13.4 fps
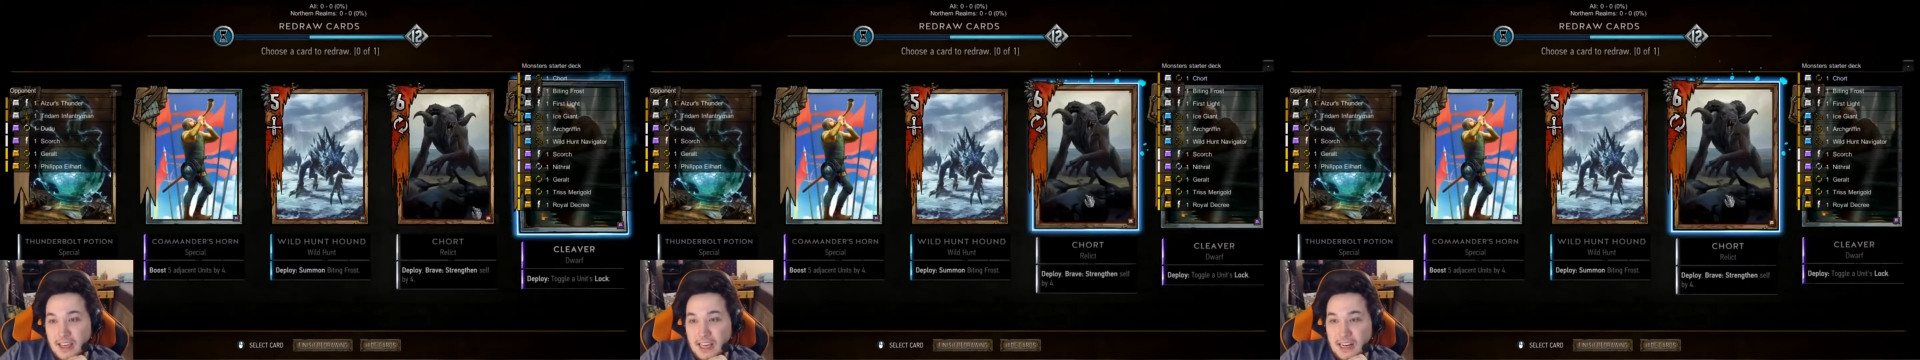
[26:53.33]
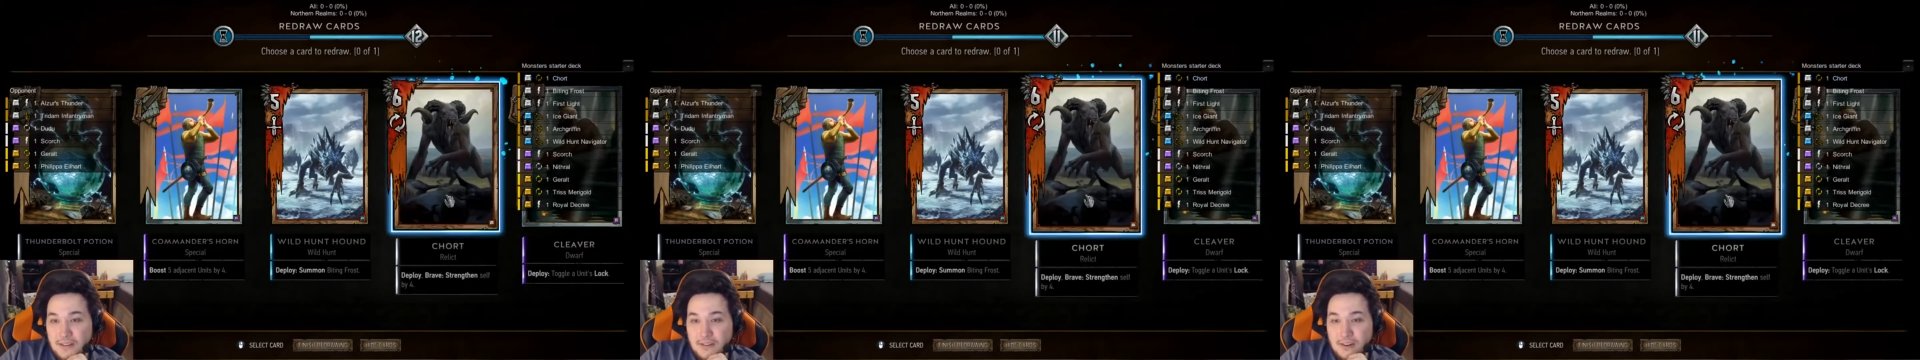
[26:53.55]

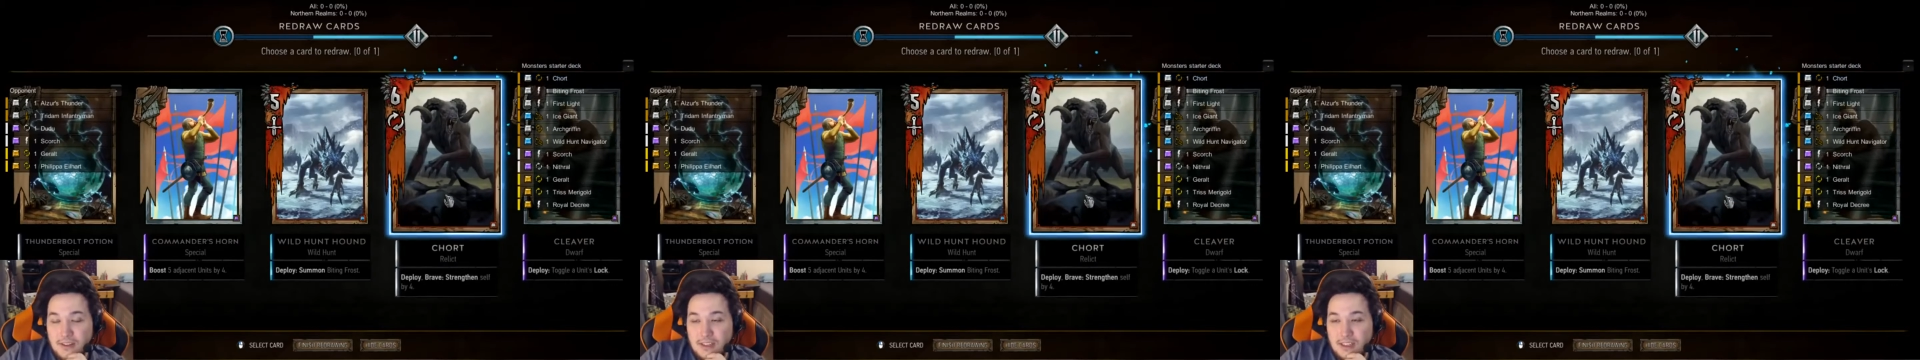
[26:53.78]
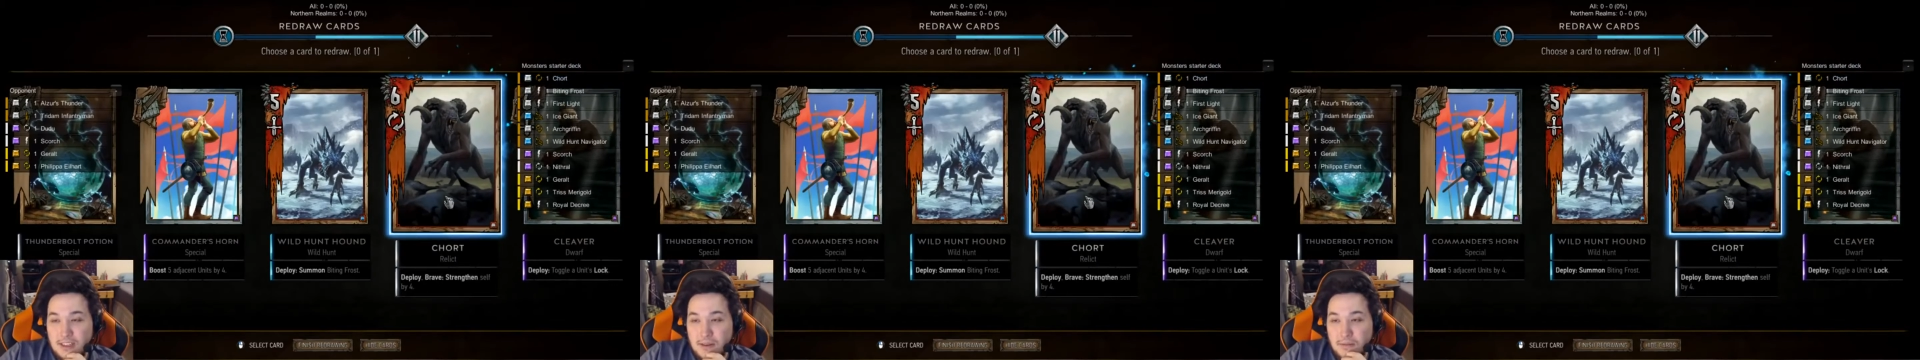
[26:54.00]
And of
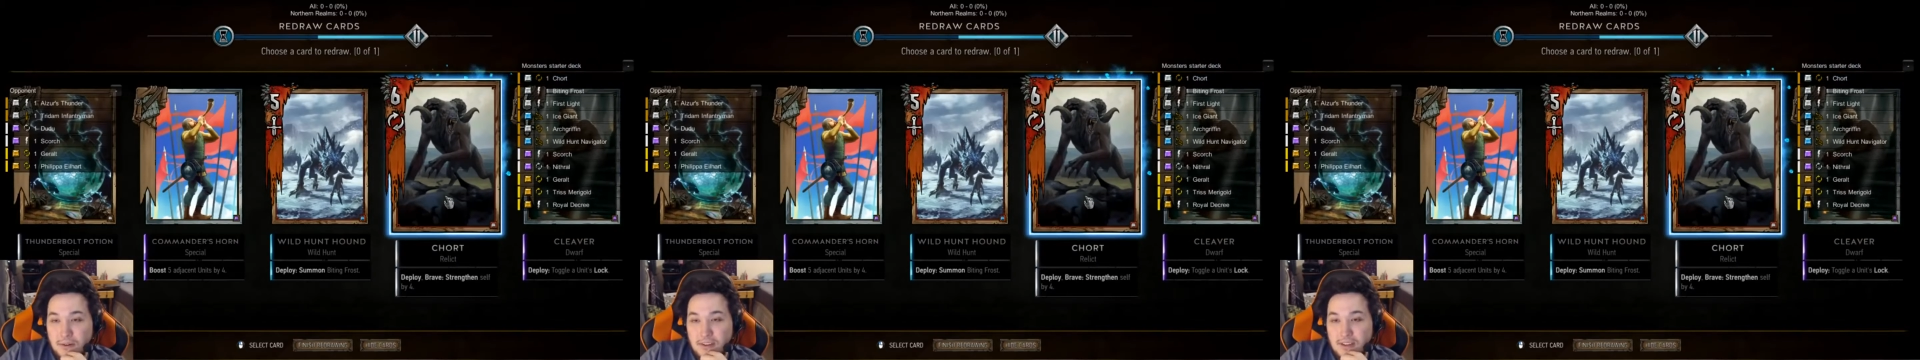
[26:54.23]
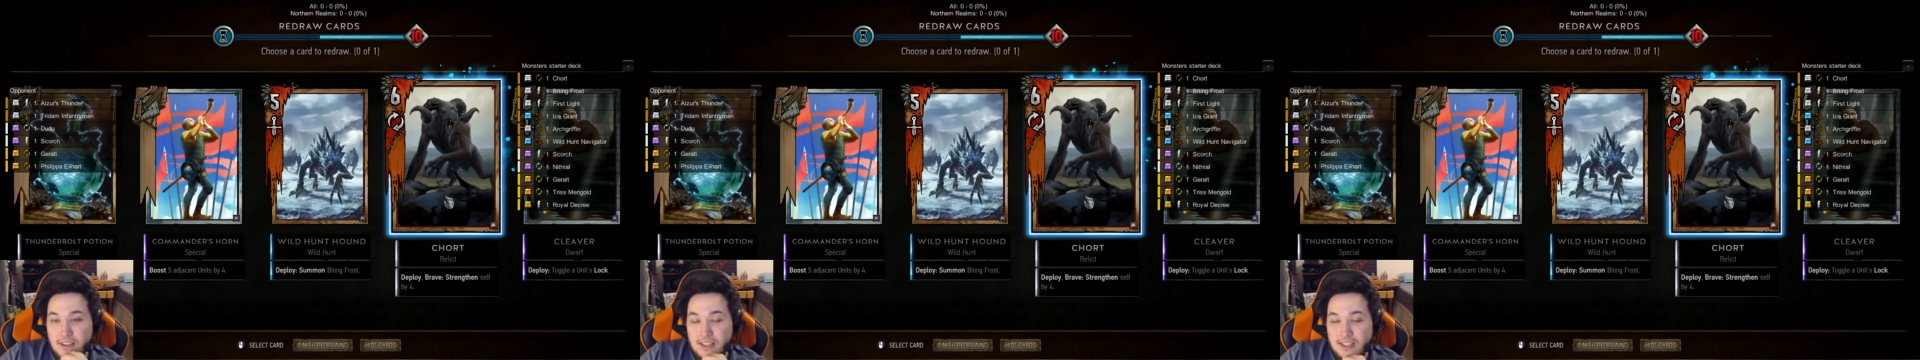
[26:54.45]
course, the
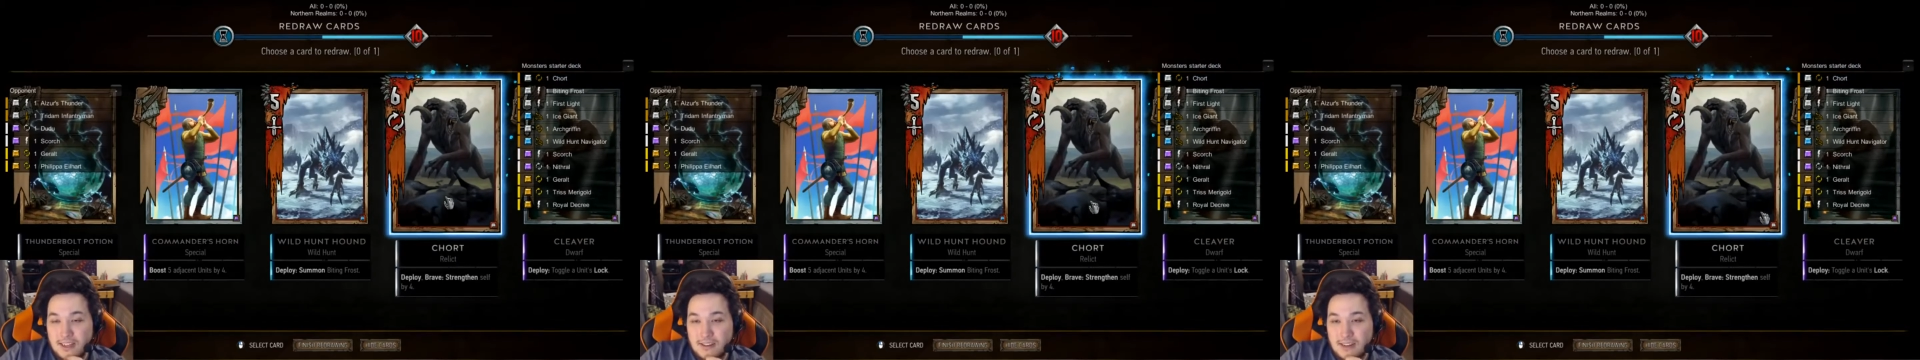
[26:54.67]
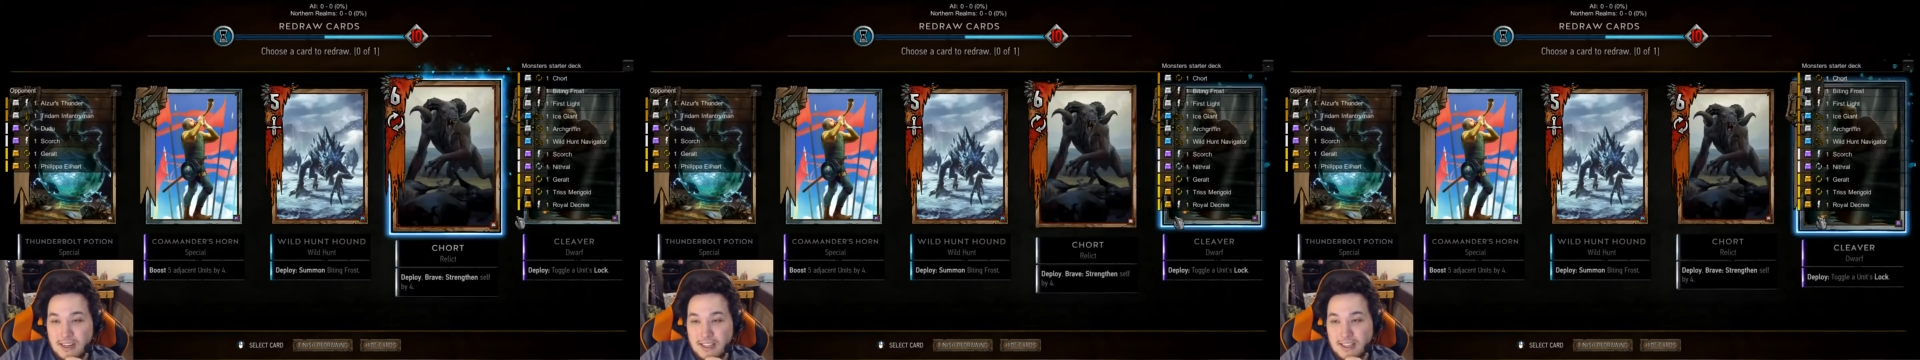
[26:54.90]
important thing to note is